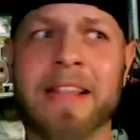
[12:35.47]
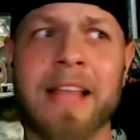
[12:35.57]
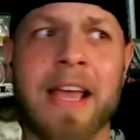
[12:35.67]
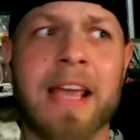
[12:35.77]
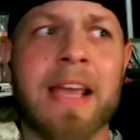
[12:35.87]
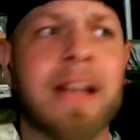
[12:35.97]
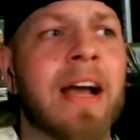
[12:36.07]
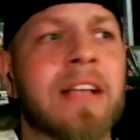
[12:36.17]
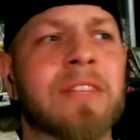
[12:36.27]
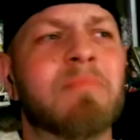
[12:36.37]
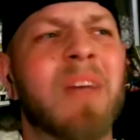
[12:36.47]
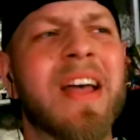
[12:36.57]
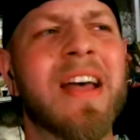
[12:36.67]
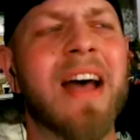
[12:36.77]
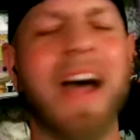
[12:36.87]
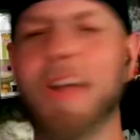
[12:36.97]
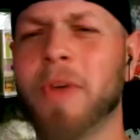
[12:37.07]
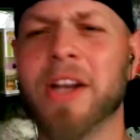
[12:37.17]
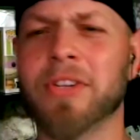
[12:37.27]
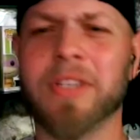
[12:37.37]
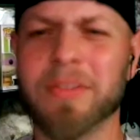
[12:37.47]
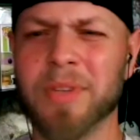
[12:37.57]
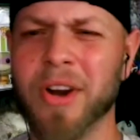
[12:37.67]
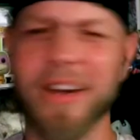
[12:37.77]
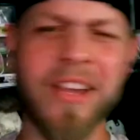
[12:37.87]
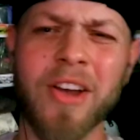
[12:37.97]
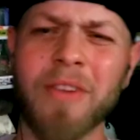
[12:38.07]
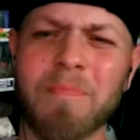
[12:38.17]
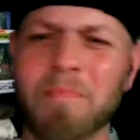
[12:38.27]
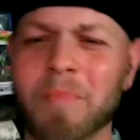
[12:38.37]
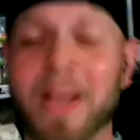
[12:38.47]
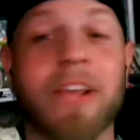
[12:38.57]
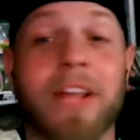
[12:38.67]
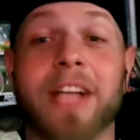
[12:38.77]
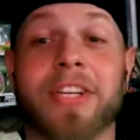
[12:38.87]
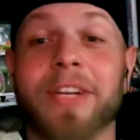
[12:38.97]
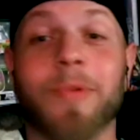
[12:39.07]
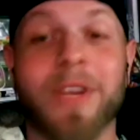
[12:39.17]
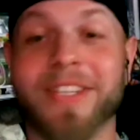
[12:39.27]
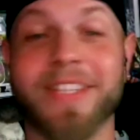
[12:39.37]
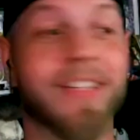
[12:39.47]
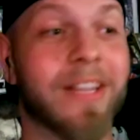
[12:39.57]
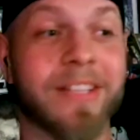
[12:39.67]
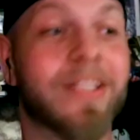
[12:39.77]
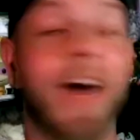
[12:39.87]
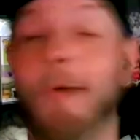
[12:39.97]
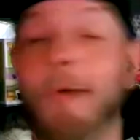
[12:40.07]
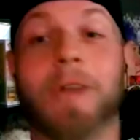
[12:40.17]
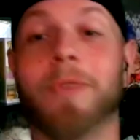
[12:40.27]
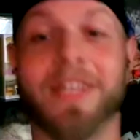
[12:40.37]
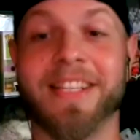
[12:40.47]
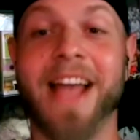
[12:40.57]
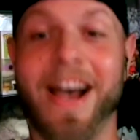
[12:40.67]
then I gradually started, you know, my collection was, it's not what it was now.